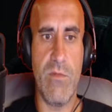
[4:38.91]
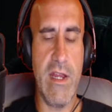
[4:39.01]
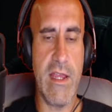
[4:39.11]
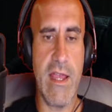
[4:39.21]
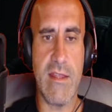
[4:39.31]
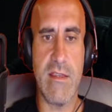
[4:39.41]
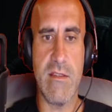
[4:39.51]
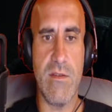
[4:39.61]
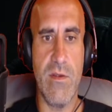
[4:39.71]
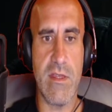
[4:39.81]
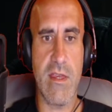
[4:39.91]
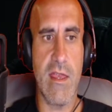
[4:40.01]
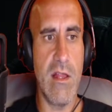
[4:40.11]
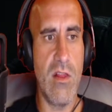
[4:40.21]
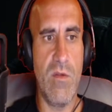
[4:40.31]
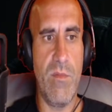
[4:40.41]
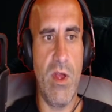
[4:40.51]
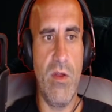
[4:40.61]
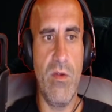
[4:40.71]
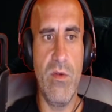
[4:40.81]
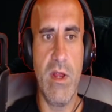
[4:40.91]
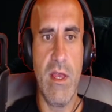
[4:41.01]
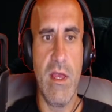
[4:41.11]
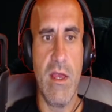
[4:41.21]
when he gets into his killer mode,